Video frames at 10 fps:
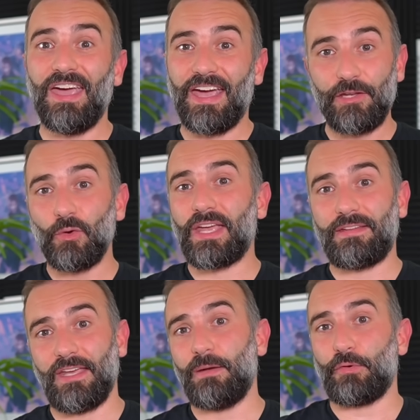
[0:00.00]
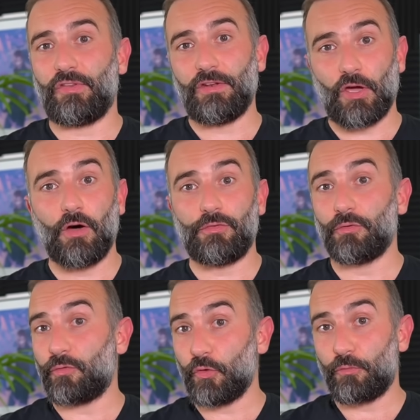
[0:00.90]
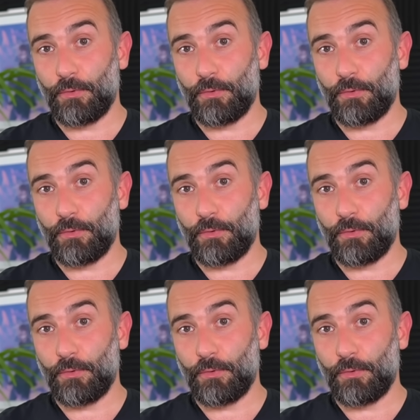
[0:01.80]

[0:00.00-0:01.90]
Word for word: and you'll get 10% off your first